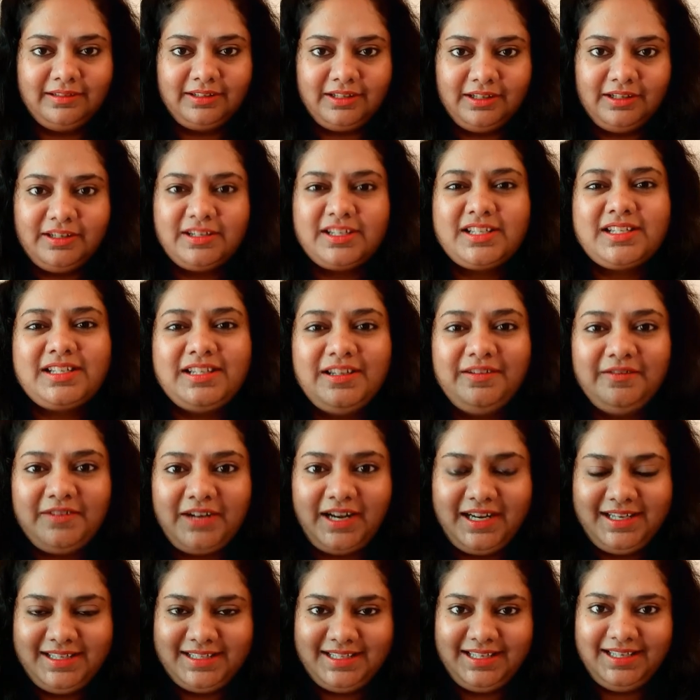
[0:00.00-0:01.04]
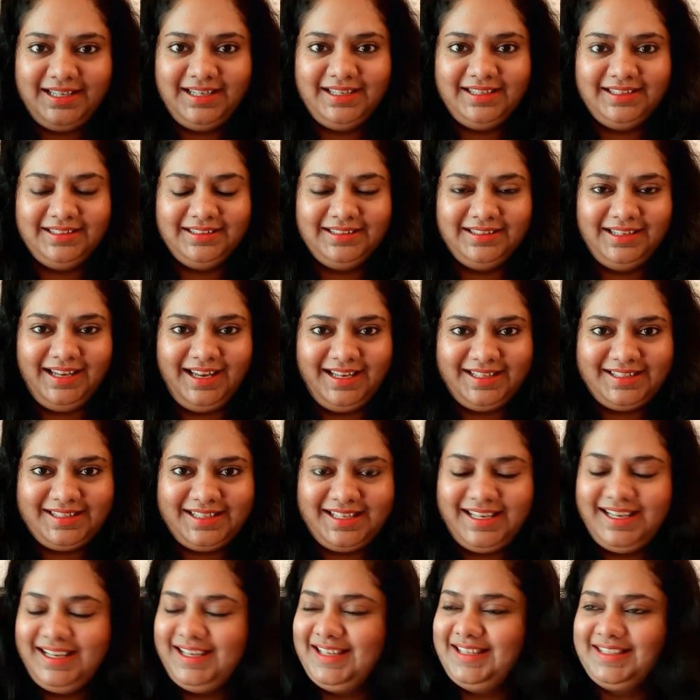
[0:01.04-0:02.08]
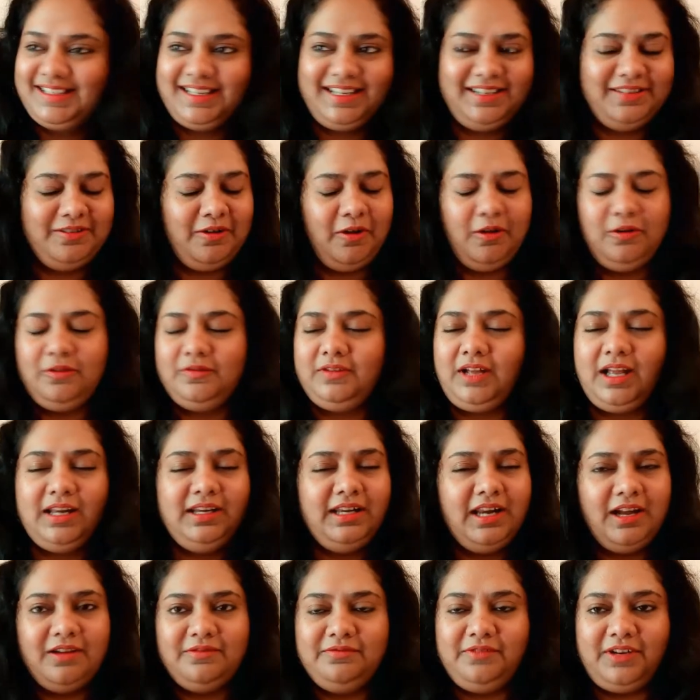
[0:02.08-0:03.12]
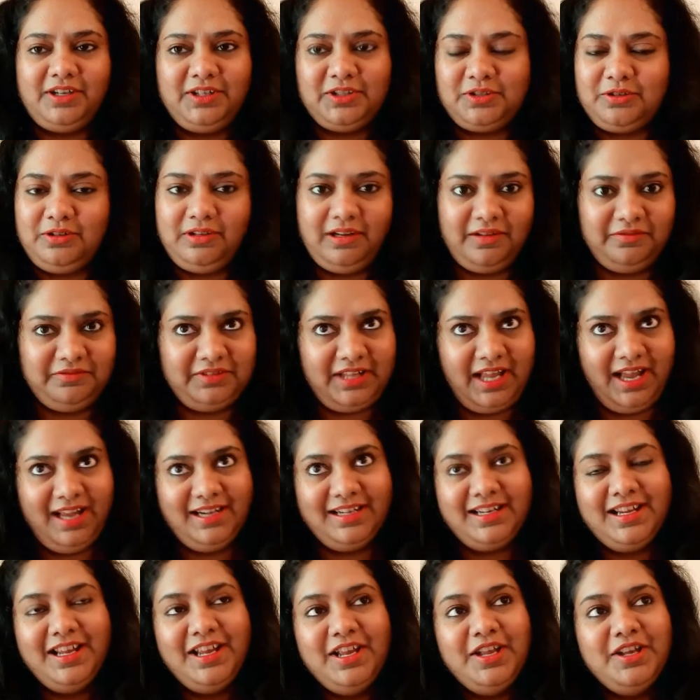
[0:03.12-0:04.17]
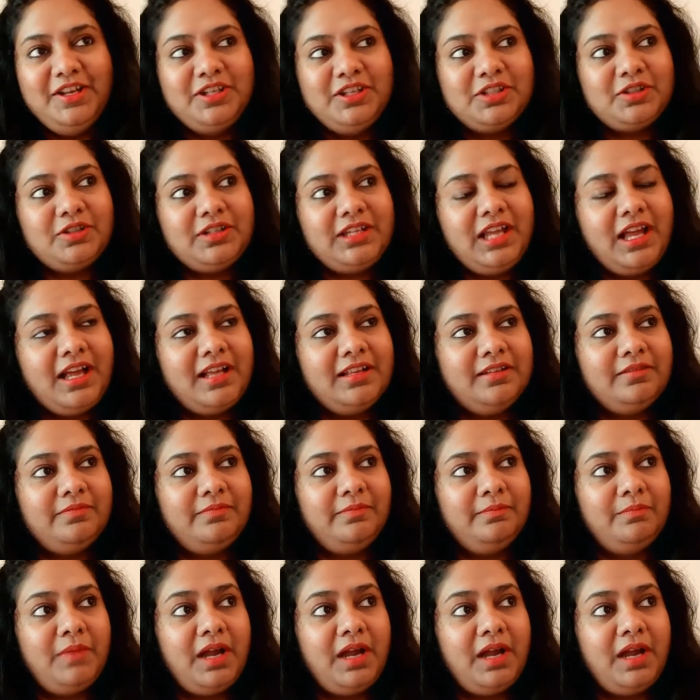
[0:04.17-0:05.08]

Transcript: cursive writing essays and all of i love i used to love that so yeah uh,